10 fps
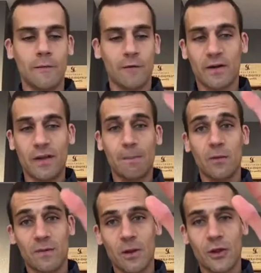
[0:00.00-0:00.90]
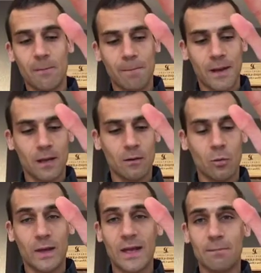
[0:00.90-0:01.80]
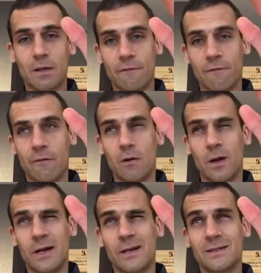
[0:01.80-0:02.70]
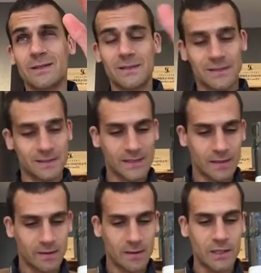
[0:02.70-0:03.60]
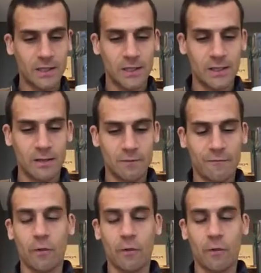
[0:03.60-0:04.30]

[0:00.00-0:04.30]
For example, this champagne, we kept it for 6 years,